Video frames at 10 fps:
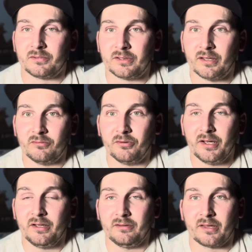
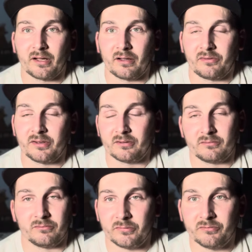giveaway that I think
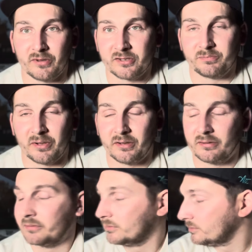we've that's
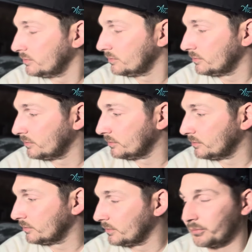been
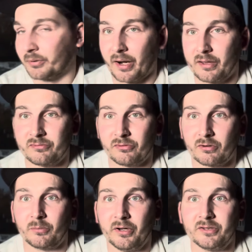probably four
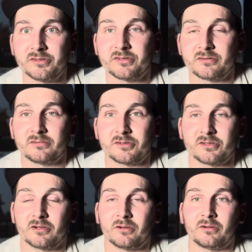months.
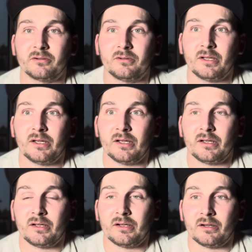So,
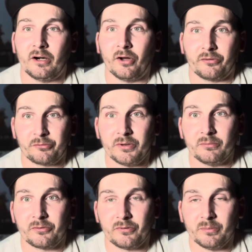or no, three
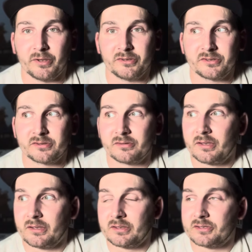three months.
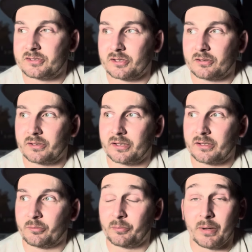So
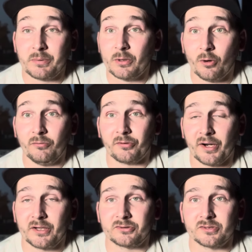uh, we might be over
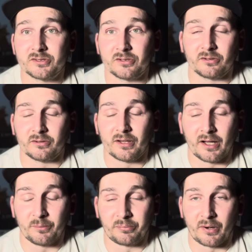actually. So
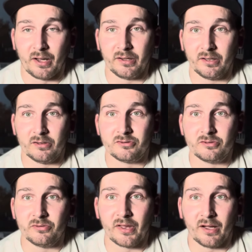probably gonna
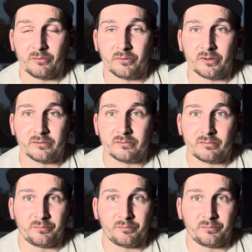do that one